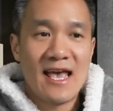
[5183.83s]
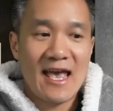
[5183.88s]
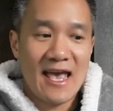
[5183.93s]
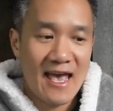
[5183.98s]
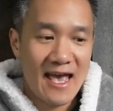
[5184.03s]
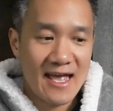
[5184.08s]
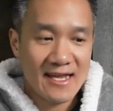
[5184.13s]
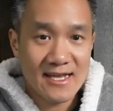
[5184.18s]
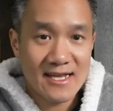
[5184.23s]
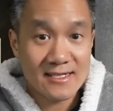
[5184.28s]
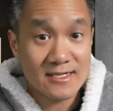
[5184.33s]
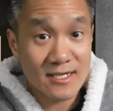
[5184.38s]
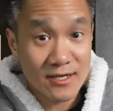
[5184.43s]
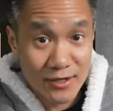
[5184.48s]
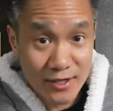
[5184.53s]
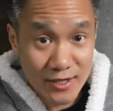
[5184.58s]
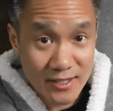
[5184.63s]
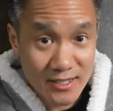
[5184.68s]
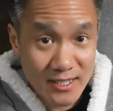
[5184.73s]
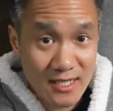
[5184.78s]
and it's a
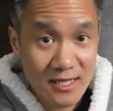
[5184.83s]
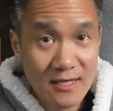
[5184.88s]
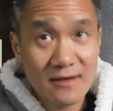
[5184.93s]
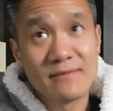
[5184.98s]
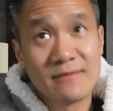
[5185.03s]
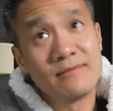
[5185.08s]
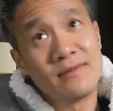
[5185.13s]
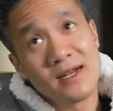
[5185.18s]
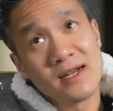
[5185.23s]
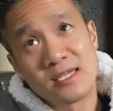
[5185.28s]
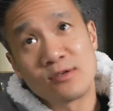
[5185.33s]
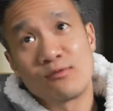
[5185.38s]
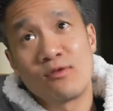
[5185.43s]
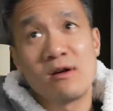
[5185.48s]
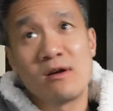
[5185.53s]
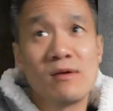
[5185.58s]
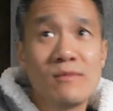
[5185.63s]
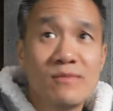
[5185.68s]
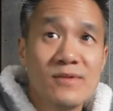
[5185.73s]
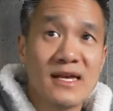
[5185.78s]
hoodie but it's a
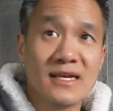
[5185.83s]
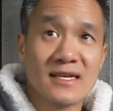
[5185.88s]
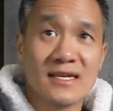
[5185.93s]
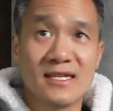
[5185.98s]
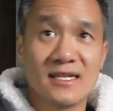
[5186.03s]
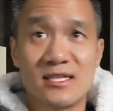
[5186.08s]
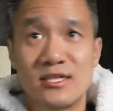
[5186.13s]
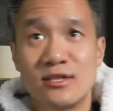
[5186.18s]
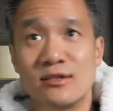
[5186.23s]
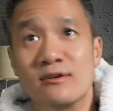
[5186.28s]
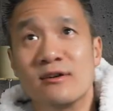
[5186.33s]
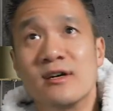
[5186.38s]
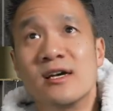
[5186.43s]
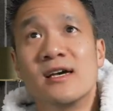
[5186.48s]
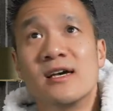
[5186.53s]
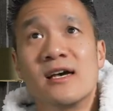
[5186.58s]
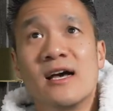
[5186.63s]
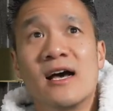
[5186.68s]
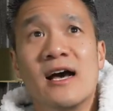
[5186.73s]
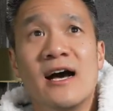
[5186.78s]
wearable blanket too
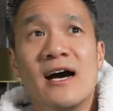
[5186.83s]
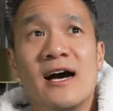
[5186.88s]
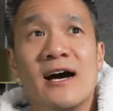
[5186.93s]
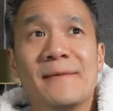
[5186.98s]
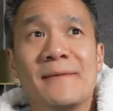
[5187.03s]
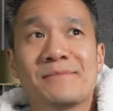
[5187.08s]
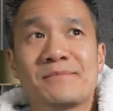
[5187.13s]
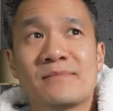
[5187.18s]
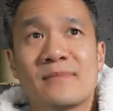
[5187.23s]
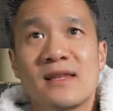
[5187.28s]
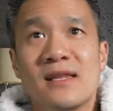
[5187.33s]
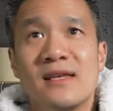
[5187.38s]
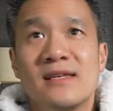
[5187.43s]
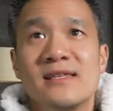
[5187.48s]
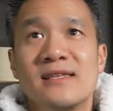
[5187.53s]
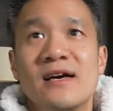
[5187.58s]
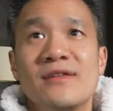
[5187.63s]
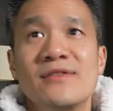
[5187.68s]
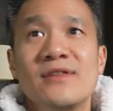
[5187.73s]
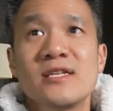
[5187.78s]
um,
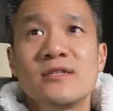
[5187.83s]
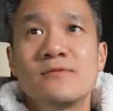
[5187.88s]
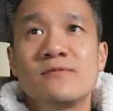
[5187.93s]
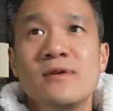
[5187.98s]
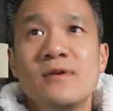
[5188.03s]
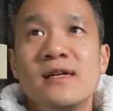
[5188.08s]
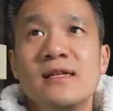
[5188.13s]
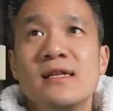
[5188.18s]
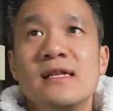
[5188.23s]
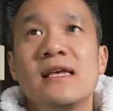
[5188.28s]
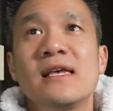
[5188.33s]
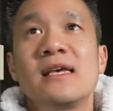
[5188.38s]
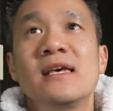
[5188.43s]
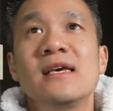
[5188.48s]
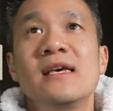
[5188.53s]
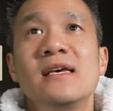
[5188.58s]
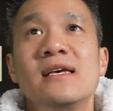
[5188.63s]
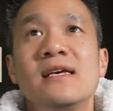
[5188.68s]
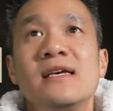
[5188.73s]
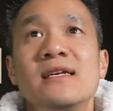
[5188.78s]
now this one
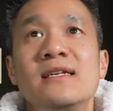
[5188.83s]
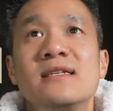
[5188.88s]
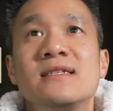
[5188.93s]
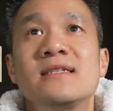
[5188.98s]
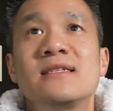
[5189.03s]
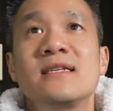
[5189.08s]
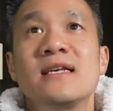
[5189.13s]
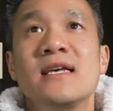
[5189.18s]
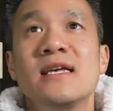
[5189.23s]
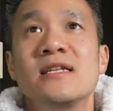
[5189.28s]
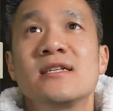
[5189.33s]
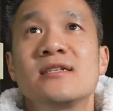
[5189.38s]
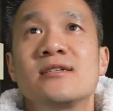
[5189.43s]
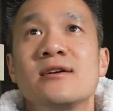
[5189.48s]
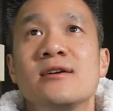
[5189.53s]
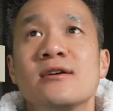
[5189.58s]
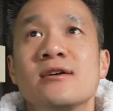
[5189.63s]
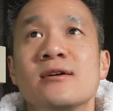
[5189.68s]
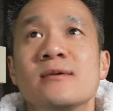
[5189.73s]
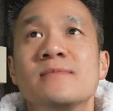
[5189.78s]
is in
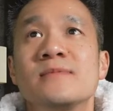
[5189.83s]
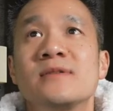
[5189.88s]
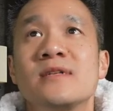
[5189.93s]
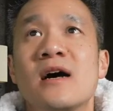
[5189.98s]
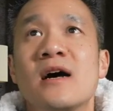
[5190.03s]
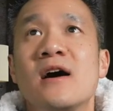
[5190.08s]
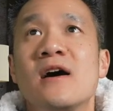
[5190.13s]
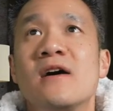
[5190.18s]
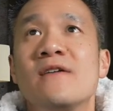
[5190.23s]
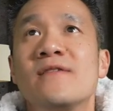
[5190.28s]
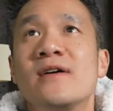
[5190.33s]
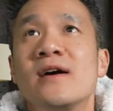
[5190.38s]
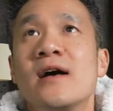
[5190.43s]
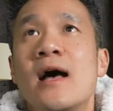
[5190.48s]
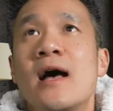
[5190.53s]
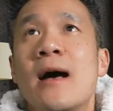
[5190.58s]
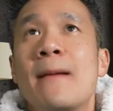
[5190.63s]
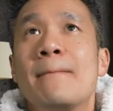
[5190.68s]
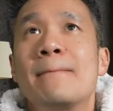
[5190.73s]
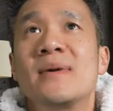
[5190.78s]
terms of
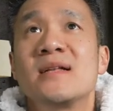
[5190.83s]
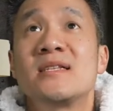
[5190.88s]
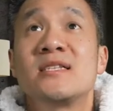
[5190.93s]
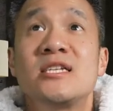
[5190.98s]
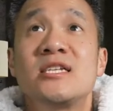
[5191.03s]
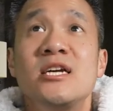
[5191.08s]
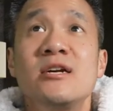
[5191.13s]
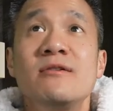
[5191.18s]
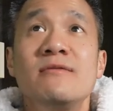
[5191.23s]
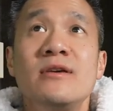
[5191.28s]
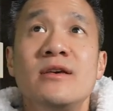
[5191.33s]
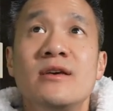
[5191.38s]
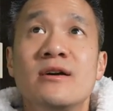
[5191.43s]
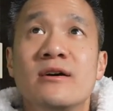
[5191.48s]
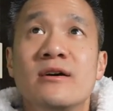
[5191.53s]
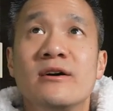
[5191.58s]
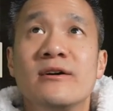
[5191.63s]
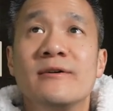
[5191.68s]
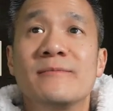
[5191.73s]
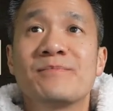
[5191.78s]

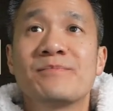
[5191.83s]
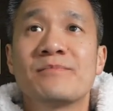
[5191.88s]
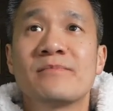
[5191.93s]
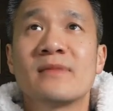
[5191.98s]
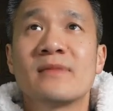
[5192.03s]
material